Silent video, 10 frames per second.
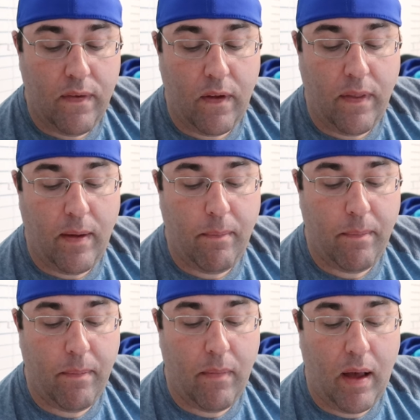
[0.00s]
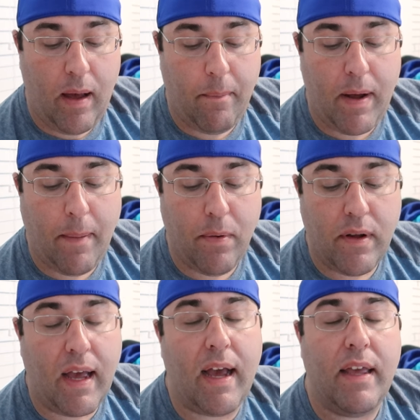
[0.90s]
So then uh,
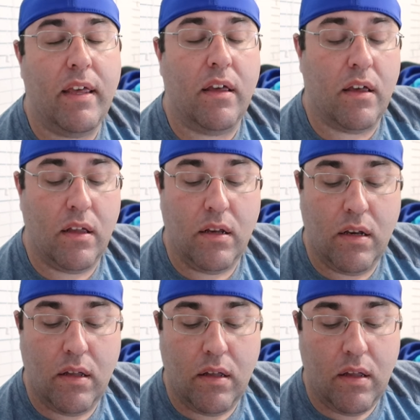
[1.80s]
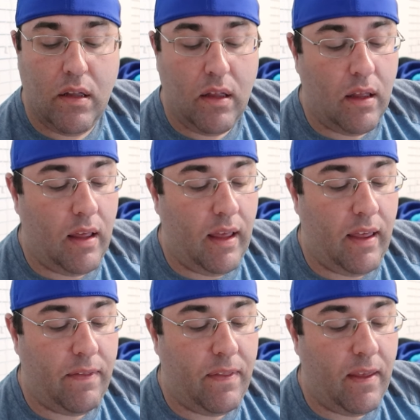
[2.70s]
Piper got hit,
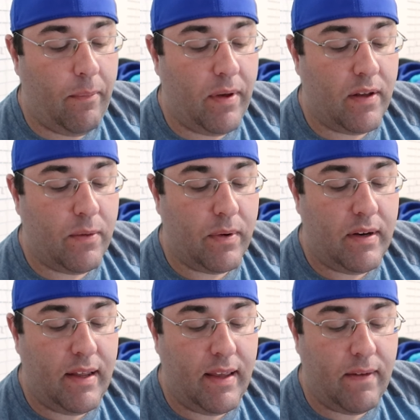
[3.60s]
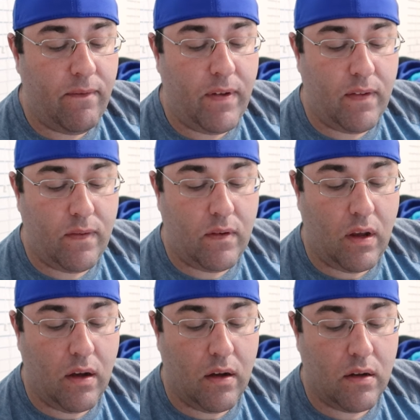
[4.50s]
and then we got to where Deke and Fitz
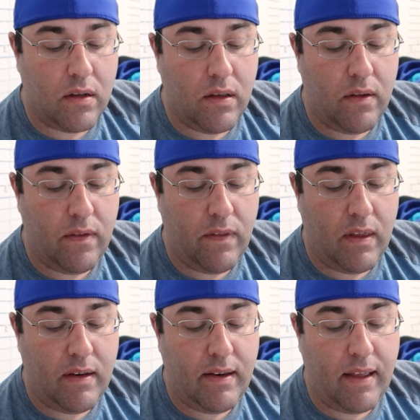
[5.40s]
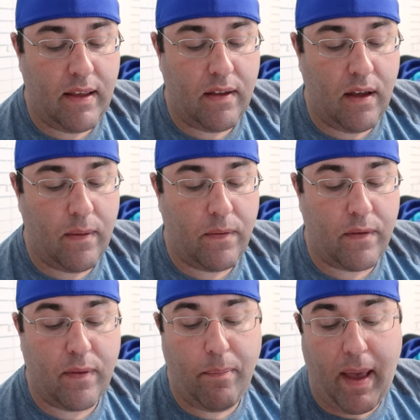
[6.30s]
talk. And then Deke uh,
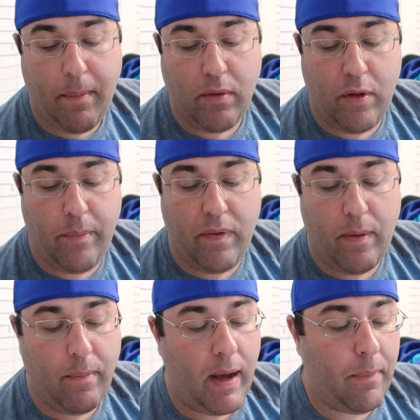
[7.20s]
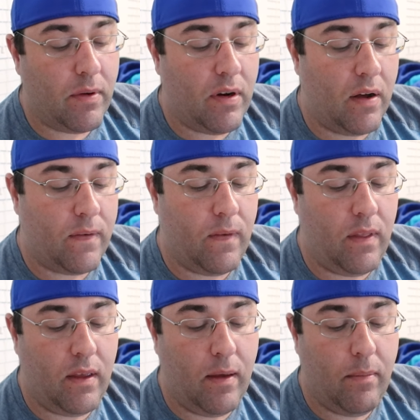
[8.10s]
starts to babble a little bit, then Piper talks to
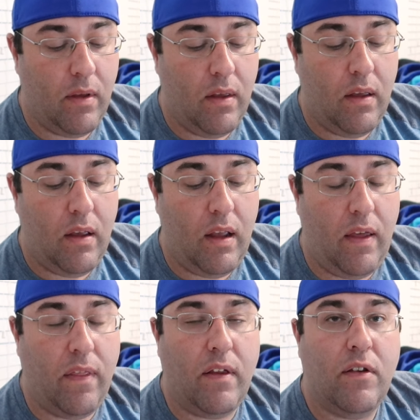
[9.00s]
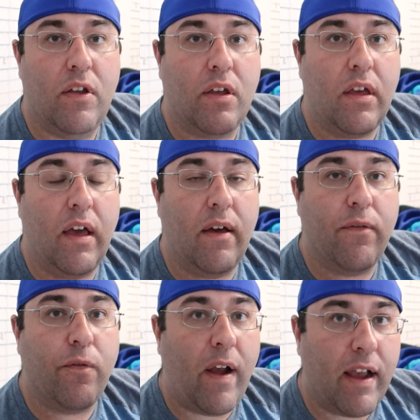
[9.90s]
them, and then took a
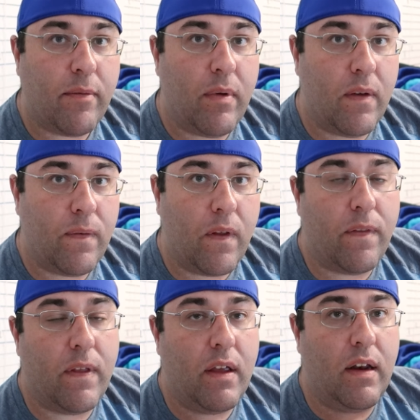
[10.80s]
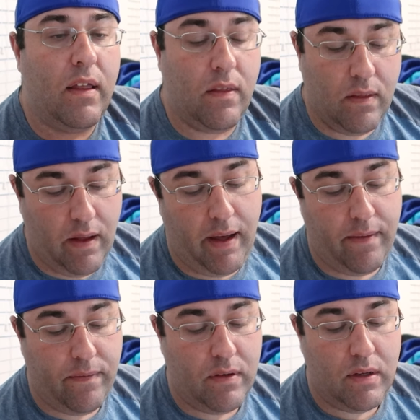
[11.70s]
fragment of something and
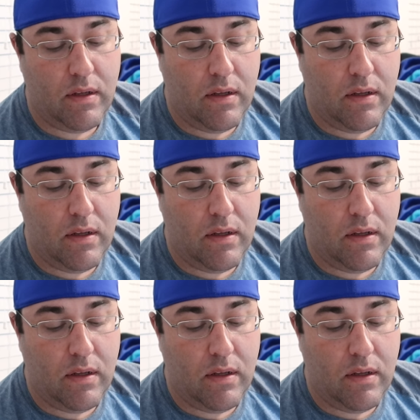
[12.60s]
left.